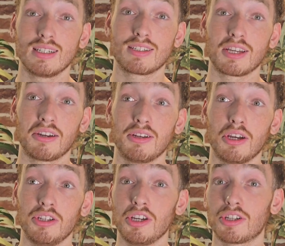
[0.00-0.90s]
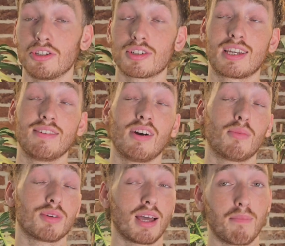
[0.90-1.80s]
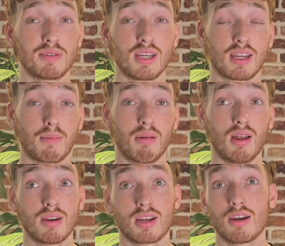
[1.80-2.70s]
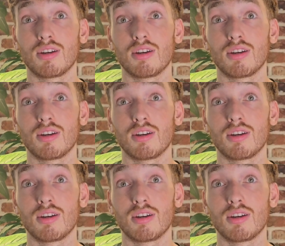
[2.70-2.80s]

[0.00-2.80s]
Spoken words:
So you can just give up with that particular plant and go,